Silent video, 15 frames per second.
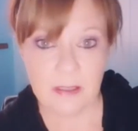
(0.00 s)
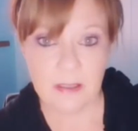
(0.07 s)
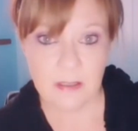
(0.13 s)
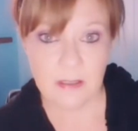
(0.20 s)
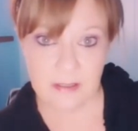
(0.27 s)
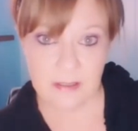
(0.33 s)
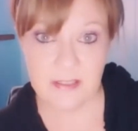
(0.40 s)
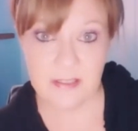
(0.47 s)

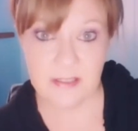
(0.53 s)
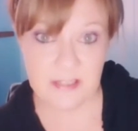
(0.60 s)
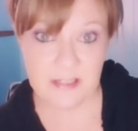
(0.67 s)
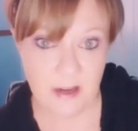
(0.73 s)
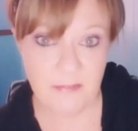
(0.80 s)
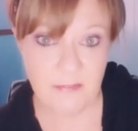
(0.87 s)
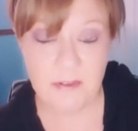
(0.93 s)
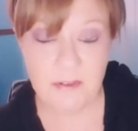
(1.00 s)
is stuff
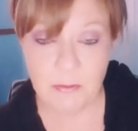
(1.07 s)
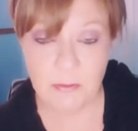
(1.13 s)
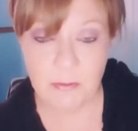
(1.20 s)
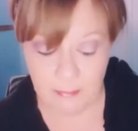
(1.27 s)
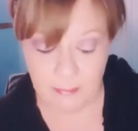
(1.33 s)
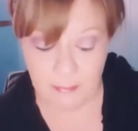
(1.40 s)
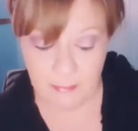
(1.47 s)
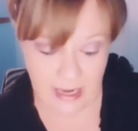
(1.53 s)
you have
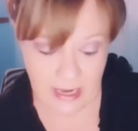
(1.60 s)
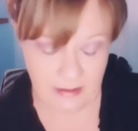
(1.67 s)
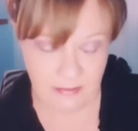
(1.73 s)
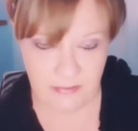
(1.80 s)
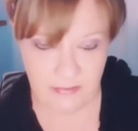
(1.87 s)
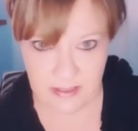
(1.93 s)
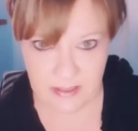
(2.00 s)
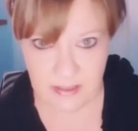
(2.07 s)

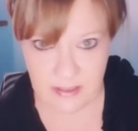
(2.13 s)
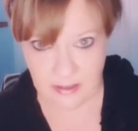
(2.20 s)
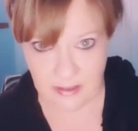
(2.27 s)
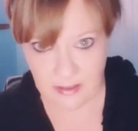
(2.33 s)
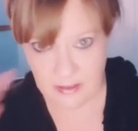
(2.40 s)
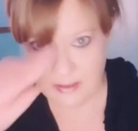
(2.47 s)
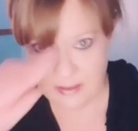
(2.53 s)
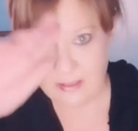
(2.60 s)
manifested
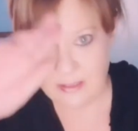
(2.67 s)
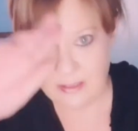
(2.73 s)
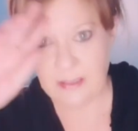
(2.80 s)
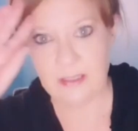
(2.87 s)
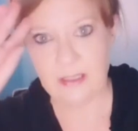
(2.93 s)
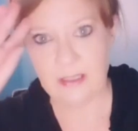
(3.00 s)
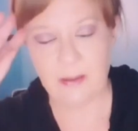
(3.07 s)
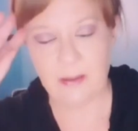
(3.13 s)
in
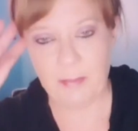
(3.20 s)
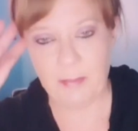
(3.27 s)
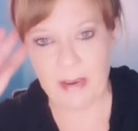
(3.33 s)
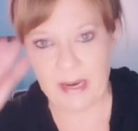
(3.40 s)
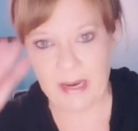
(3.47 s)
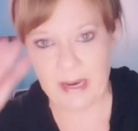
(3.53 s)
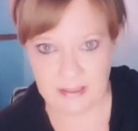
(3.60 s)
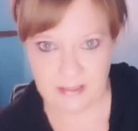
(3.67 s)
the
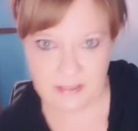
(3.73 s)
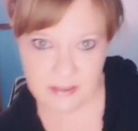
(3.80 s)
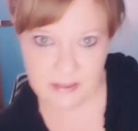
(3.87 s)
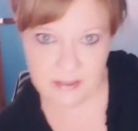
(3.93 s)
past.